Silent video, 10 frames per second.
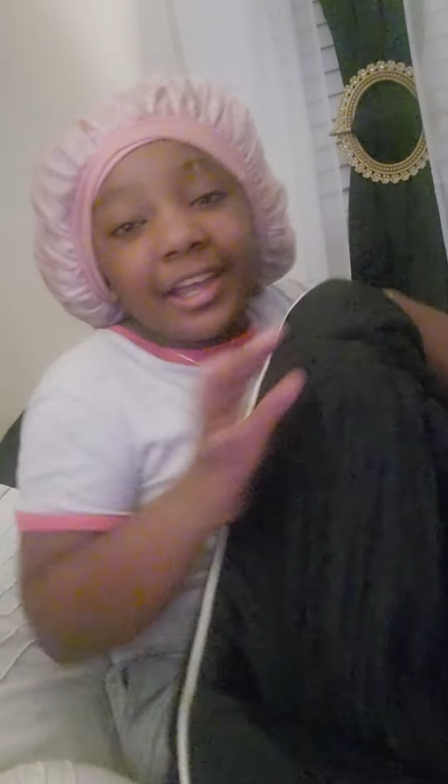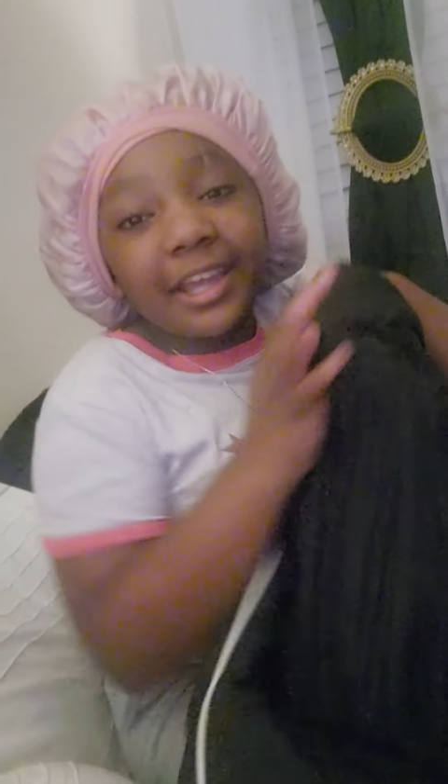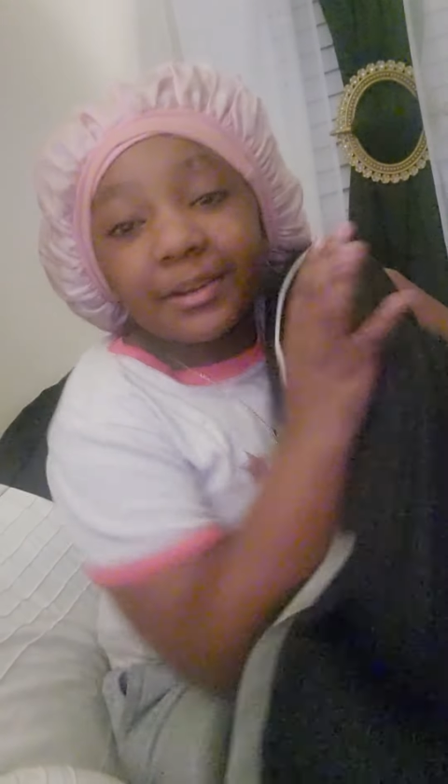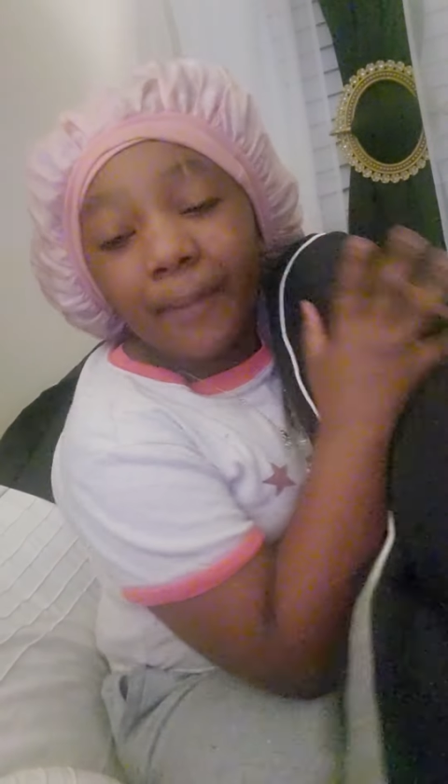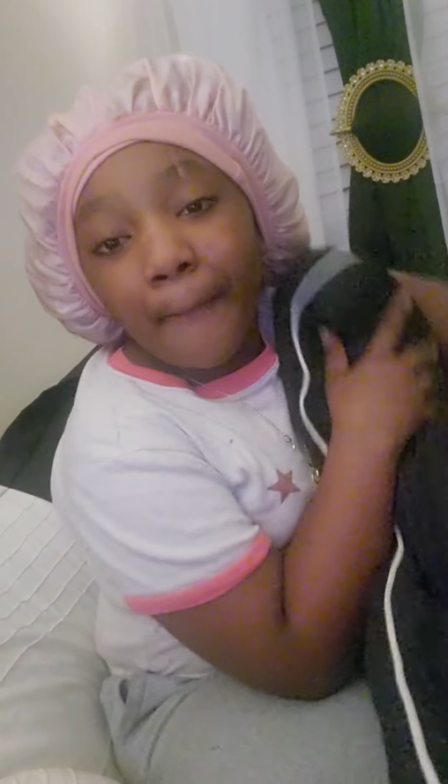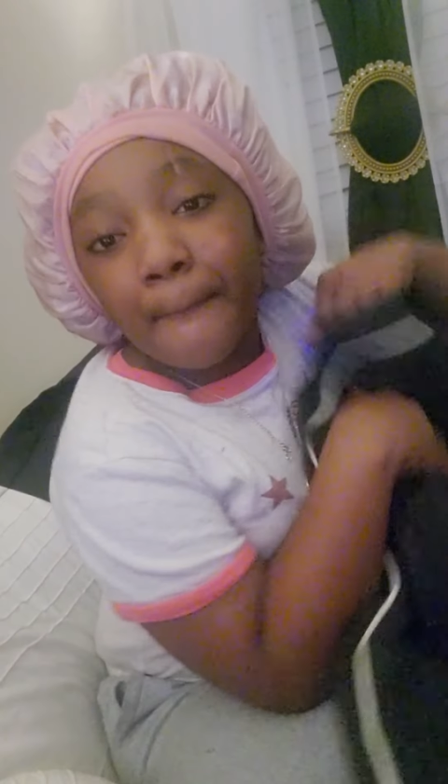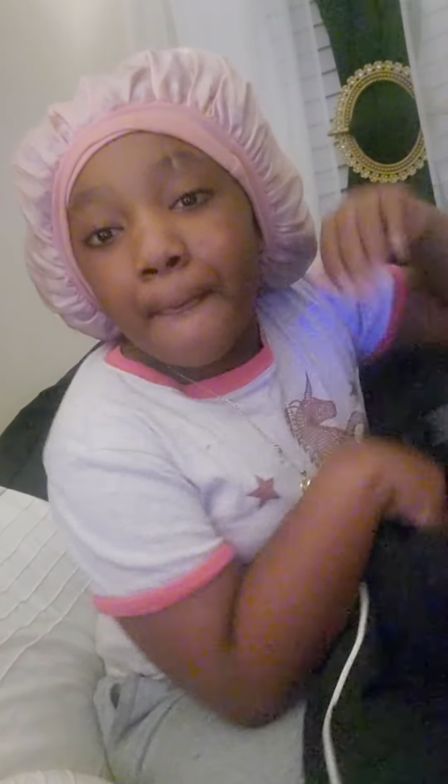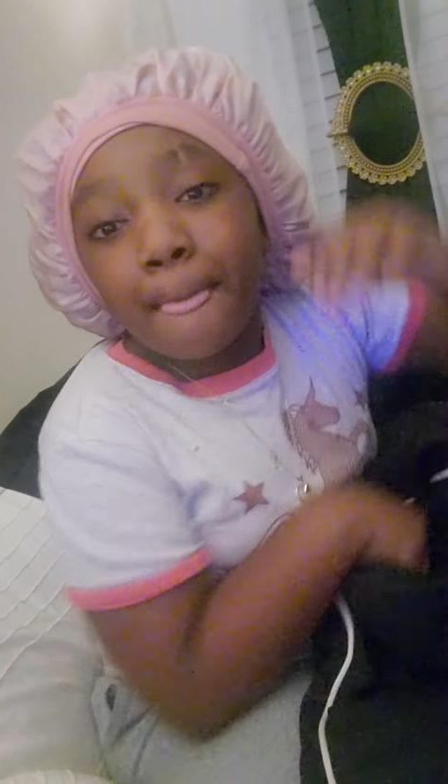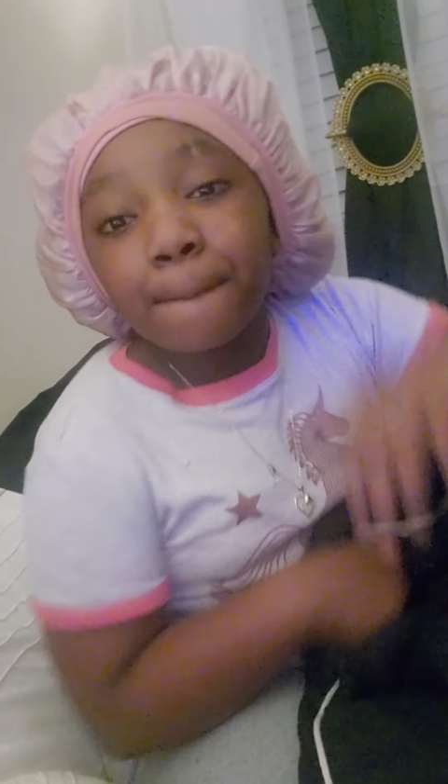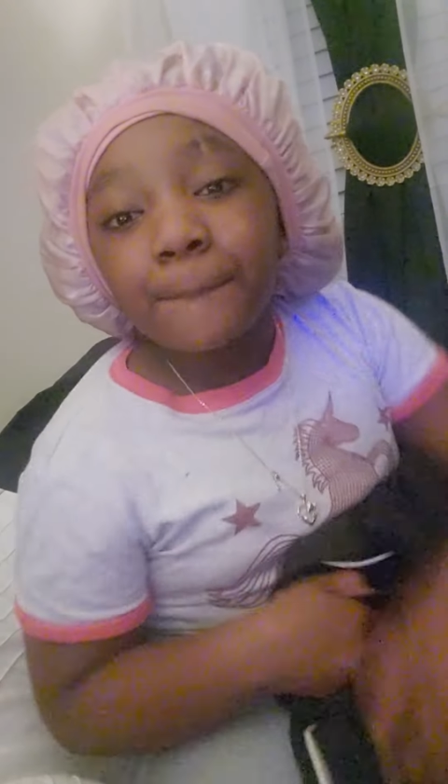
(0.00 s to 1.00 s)
Anyways,
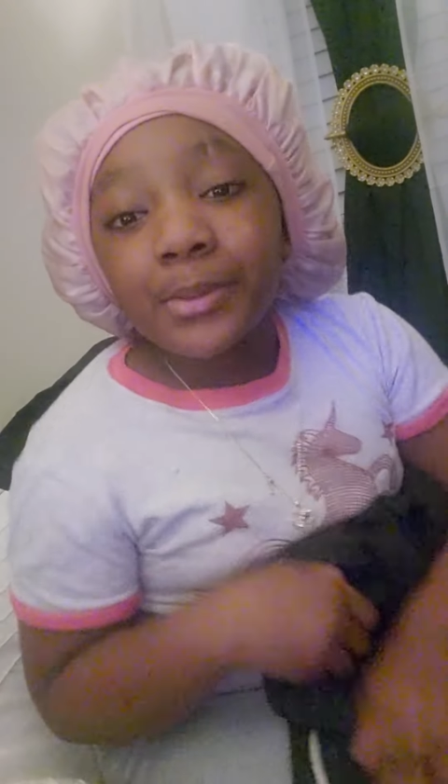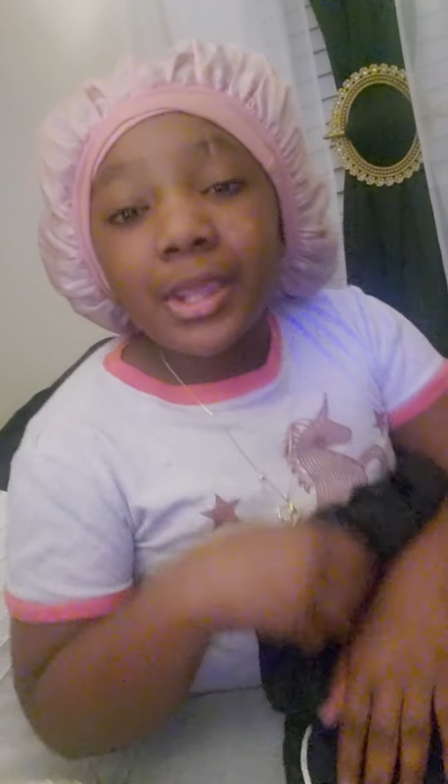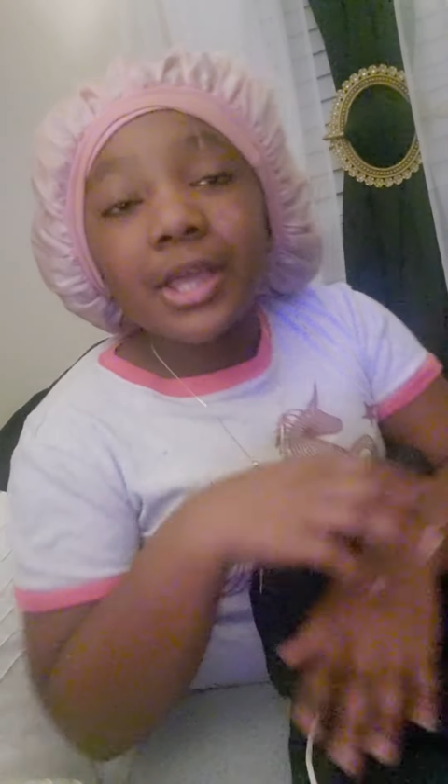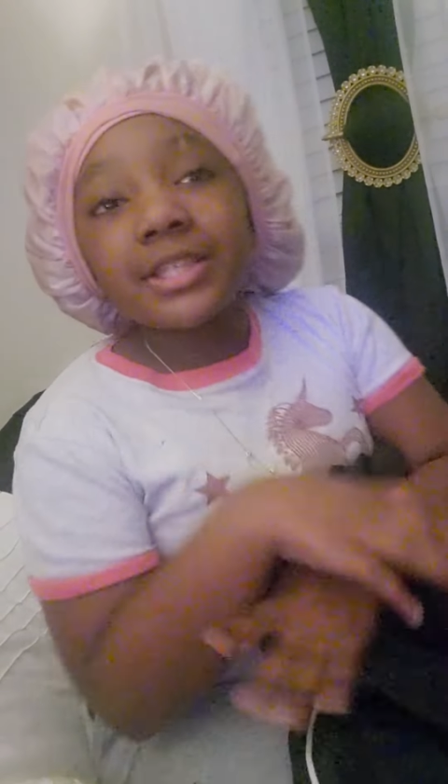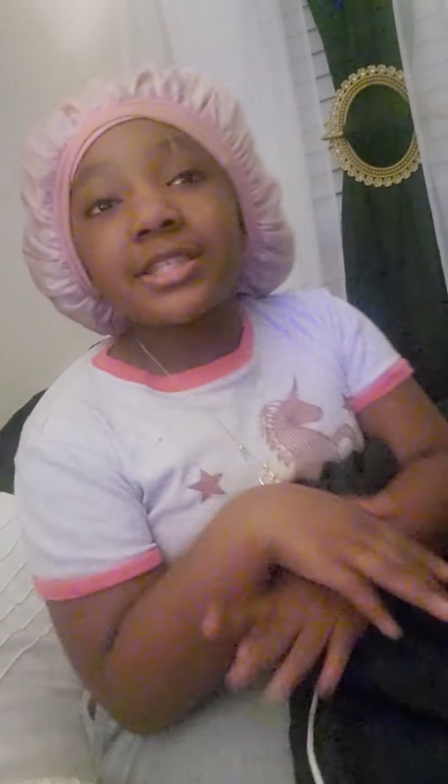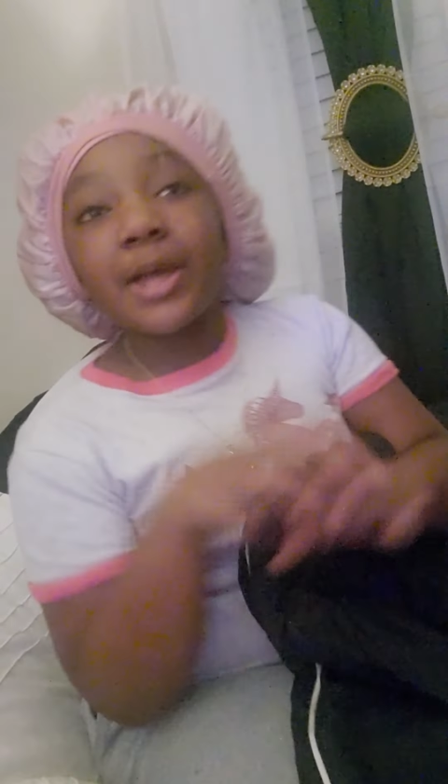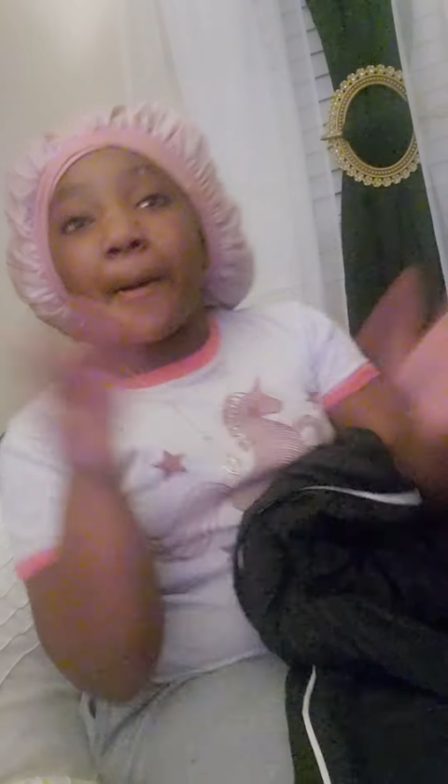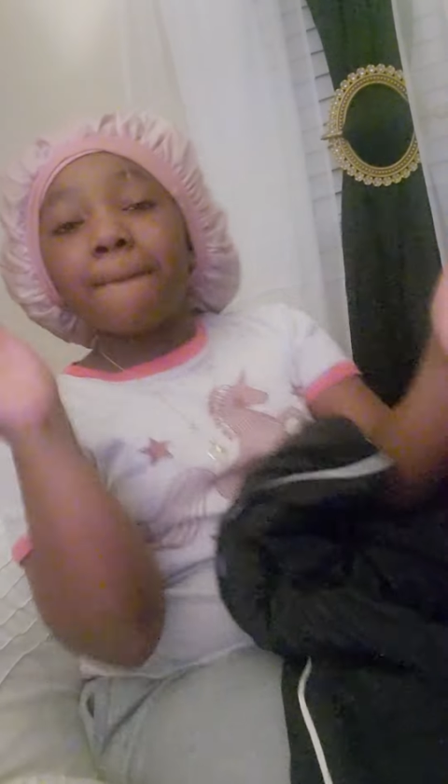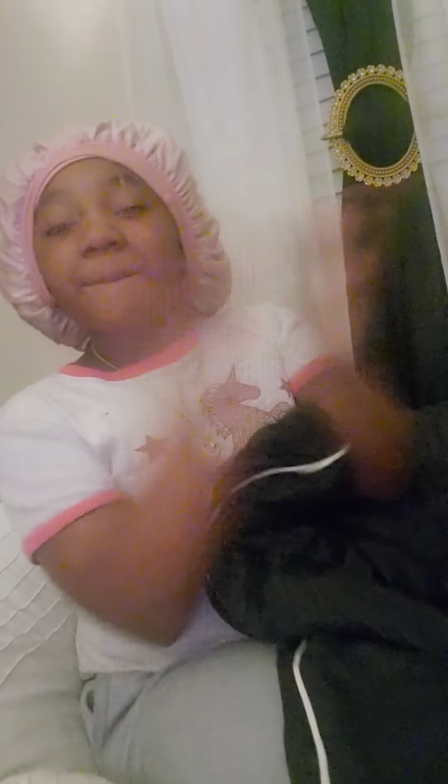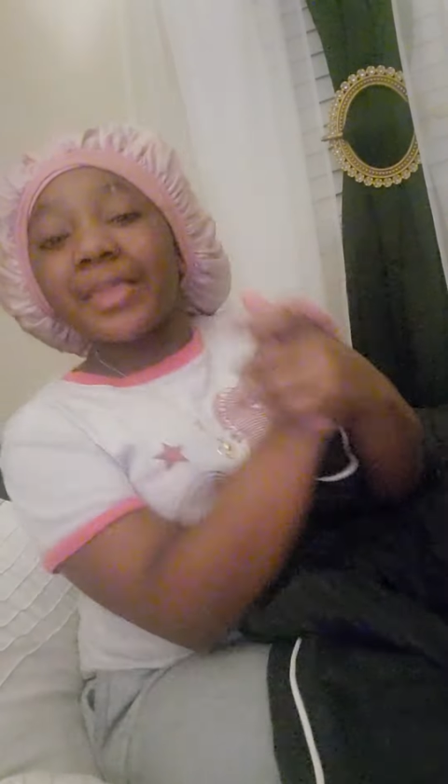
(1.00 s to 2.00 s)

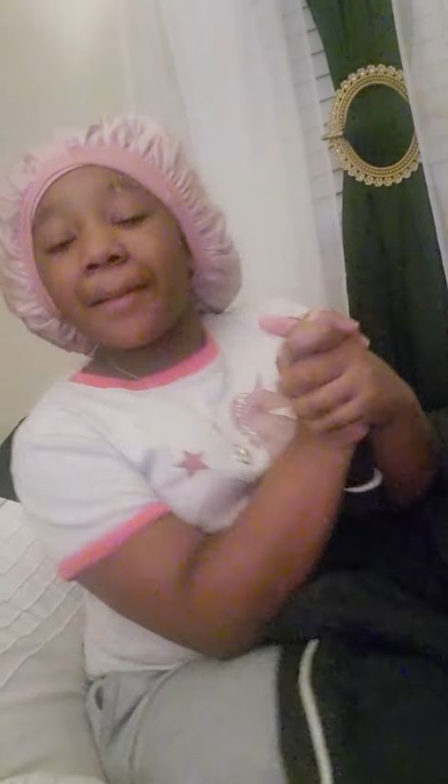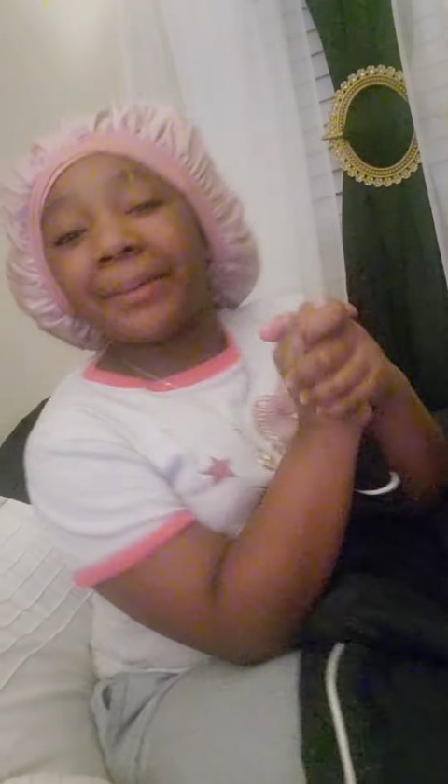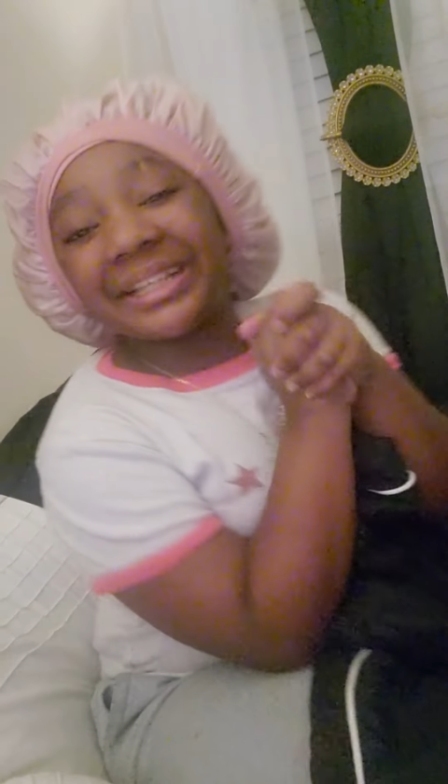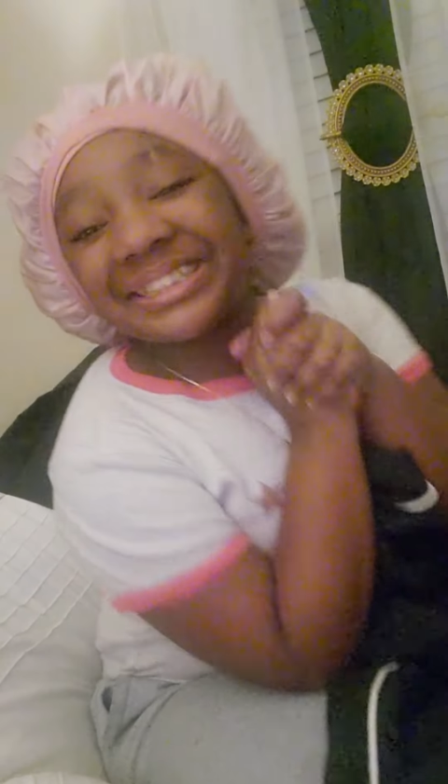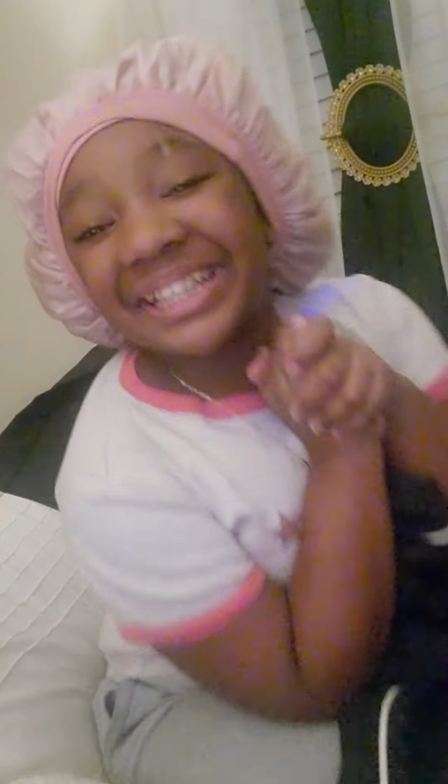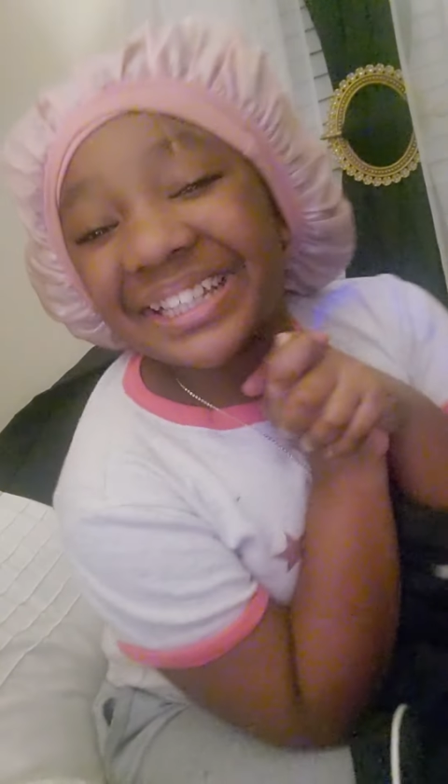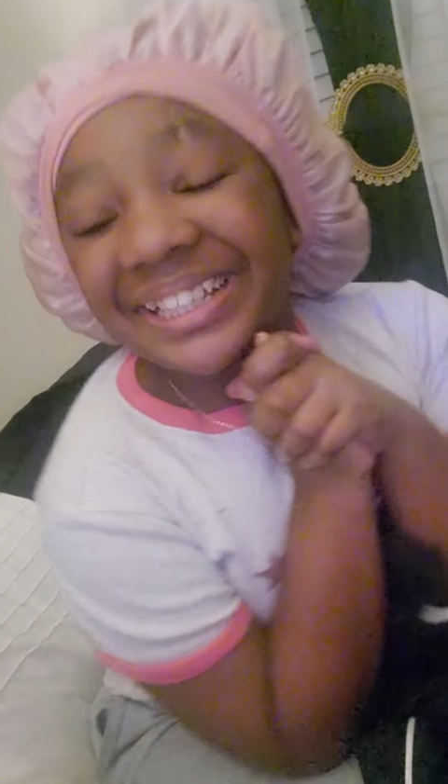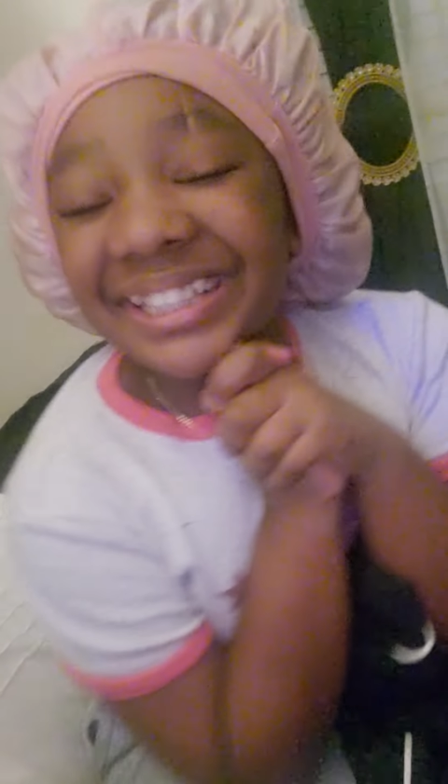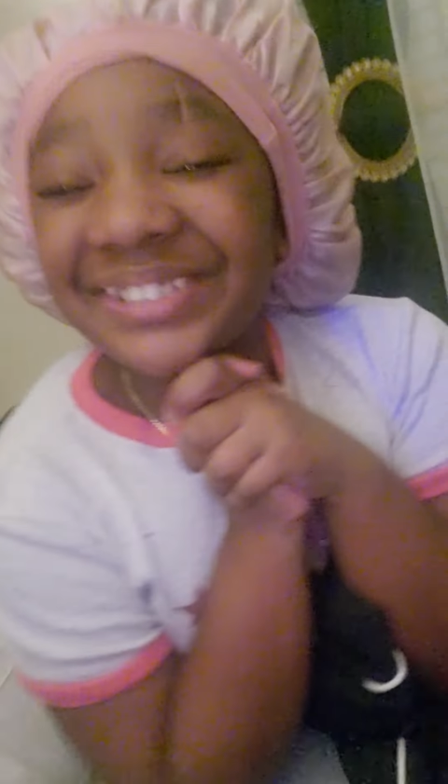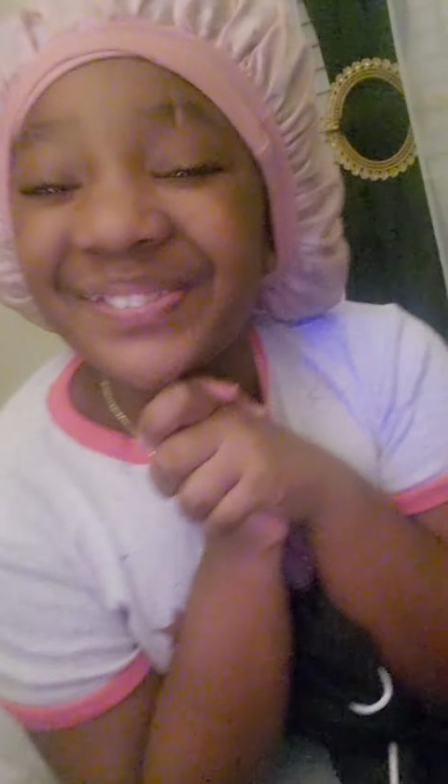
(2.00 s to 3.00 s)
so basically,
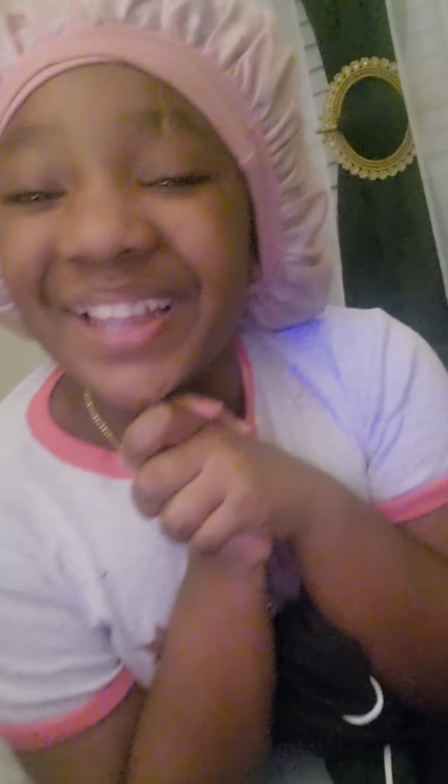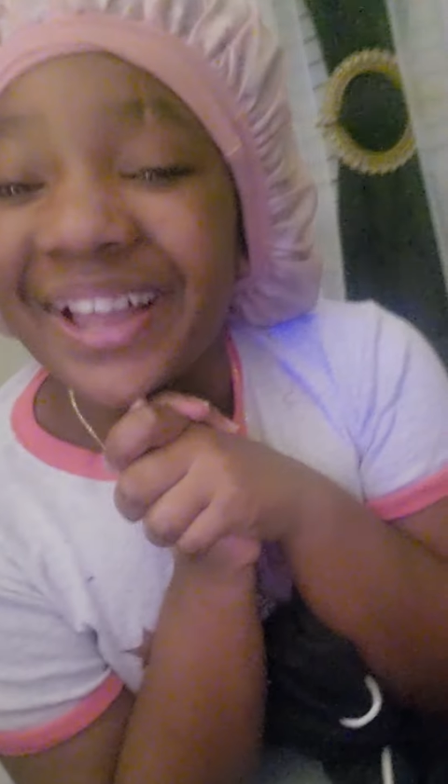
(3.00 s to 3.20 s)
is